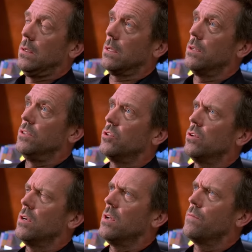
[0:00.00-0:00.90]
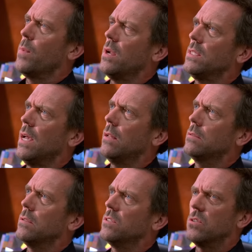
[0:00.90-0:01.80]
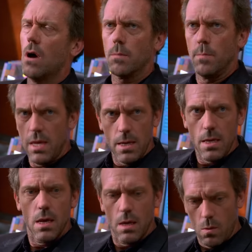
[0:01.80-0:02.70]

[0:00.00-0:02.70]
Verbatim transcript: I'm concerned enough about his health to stalk me